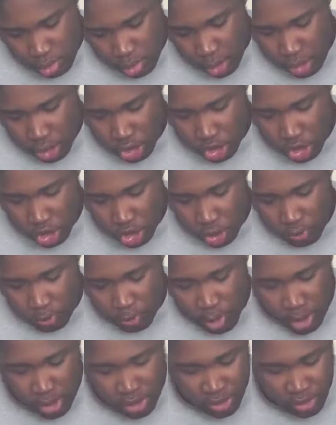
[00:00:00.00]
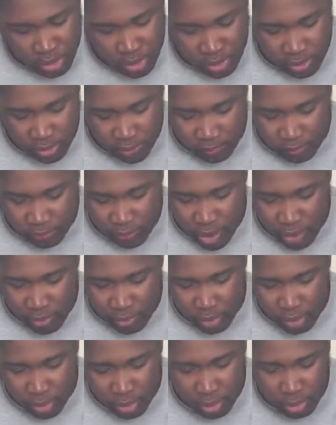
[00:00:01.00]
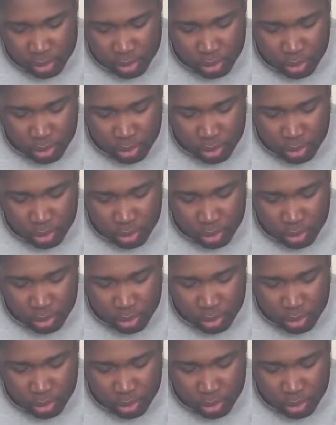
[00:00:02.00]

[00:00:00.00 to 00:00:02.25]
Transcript: a shirt punch variant.